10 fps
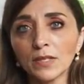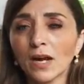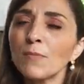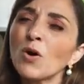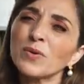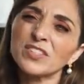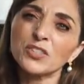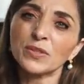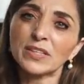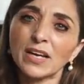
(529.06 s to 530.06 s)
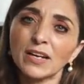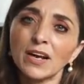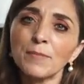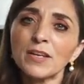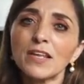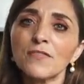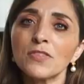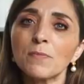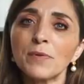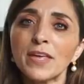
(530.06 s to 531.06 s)
I'm always doing that. I mean, even
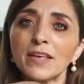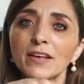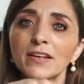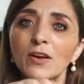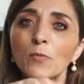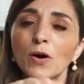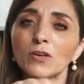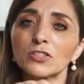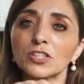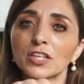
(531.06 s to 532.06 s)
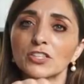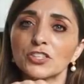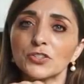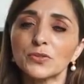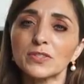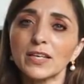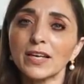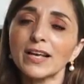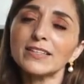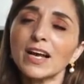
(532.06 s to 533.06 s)
the pink nail polish that I choose,
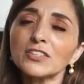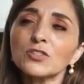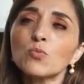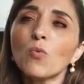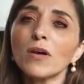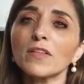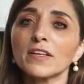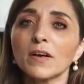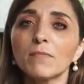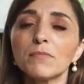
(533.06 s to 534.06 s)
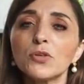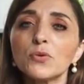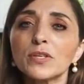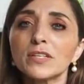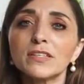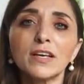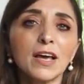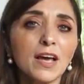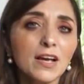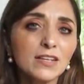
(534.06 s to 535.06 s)
I just want like a muted,
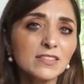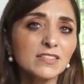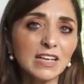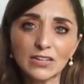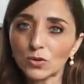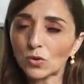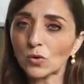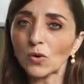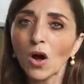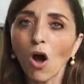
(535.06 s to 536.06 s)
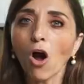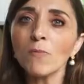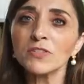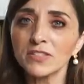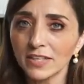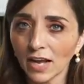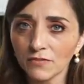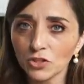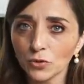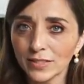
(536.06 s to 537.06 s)
subtle, almost like
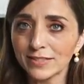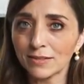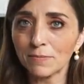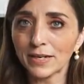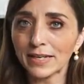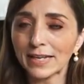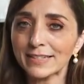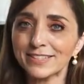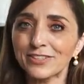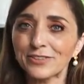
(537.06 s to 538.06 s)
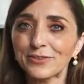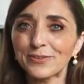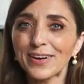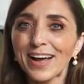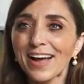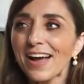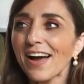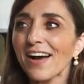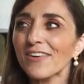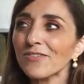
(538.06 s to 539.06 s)
I've tricked somebody into,
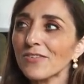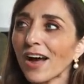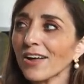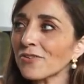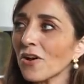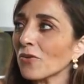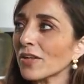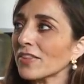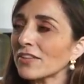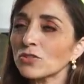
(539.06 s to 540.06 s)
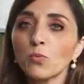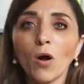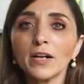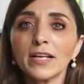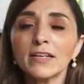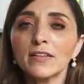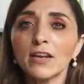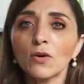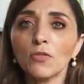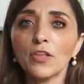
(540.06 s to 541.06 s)
I don't know, like they just walk in and they
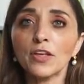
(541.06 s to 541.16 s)
don't